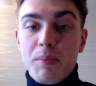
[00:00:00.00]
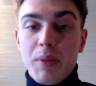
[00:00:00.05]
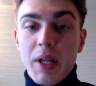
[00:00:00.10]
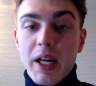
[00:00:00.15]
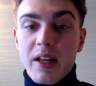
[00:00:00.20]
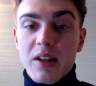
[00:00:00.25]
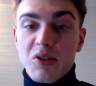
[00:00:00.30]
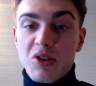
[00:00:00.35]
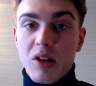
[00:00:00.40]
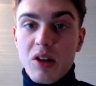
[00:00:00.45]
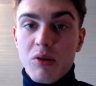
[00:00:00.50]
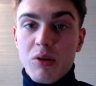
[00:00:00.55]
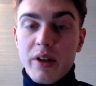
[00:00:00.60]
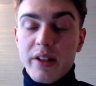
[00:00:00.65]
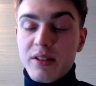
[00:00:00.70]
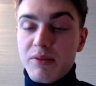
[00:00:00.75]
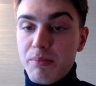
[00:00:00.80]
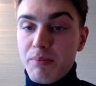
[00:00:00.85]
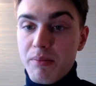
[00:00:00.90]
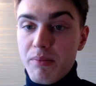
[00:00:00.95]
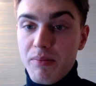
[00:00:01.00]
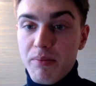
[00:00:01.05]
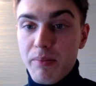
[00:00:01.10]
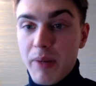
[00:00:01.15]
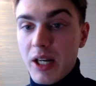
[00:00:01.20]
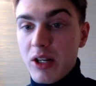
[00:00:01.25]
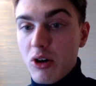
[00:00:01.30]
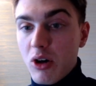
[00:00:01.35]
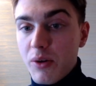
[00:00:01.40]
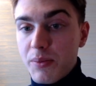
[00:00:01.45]
Black in general has
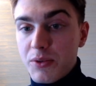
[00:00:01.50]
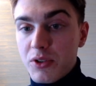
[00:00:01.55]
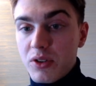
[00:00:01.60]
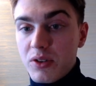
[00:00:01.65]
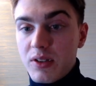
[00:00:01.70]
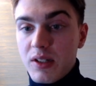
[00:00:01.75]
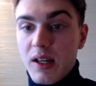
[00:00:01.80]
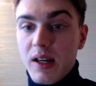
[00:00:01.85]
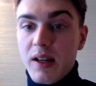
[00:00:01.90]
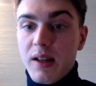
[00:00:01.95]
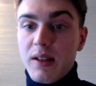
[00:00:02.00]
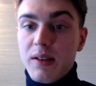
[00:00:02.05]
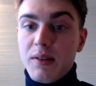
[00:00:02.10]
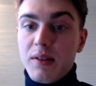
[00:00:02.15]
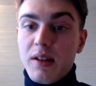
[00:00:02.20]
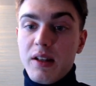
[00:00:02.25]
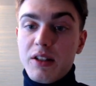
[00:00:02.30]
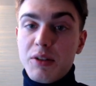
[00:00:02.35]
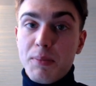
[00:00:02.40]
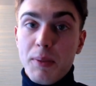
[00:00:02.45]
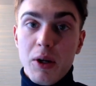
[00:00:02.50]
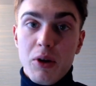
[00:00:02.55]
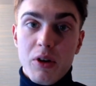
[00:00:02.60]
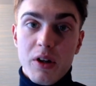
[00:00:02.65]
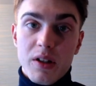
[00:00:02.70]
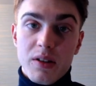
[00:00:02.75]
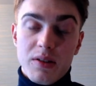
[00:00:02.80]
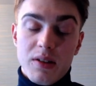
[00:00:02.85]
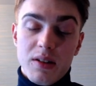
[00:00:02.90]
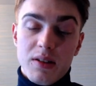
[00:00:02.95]
many options, and
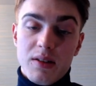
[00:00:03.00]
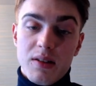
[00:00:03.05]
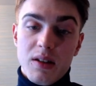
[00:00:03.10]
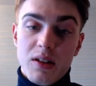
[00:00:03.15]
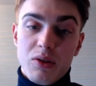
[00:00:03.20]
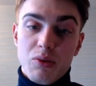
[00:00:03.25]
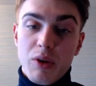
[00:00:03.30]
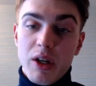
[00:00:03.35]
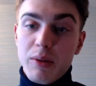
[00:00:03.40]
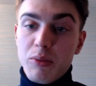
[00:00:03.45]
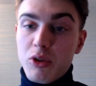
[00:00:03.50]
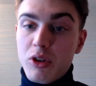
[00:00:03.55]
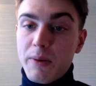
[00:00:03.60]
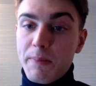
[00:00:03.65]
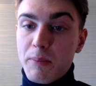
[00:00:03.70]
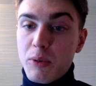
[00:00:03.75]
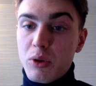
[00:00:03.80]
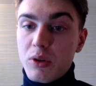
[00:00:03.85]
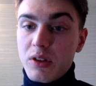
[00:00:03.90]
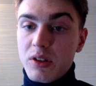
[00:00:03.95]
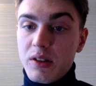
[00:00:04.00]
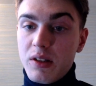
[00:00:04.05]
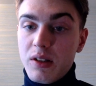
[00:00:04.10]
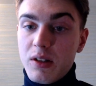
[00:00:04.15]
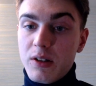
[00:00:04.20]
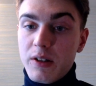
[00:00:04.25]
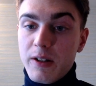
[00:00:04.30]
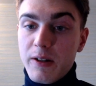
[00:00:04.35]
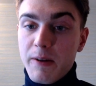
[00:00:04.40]
experience is way more important here